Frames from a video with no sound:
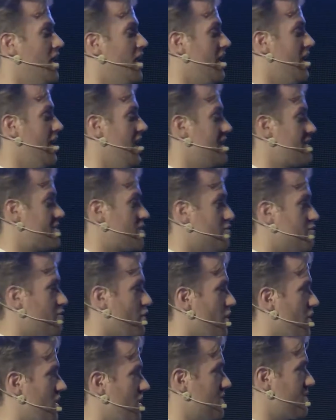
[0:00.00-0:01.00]
at
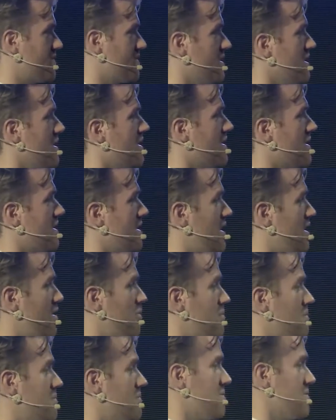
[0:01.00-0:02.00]
default.
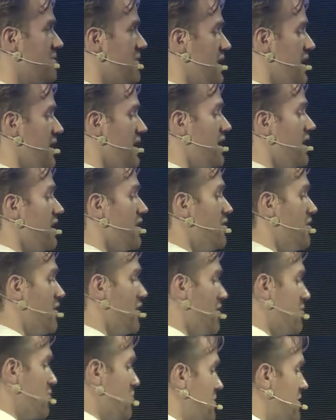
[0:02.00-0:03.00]

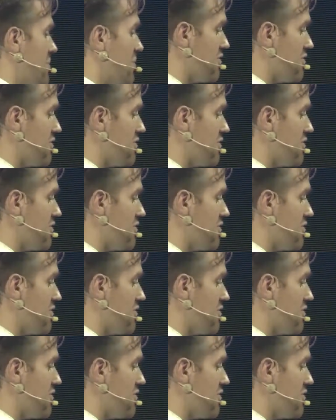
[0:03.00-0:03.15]
We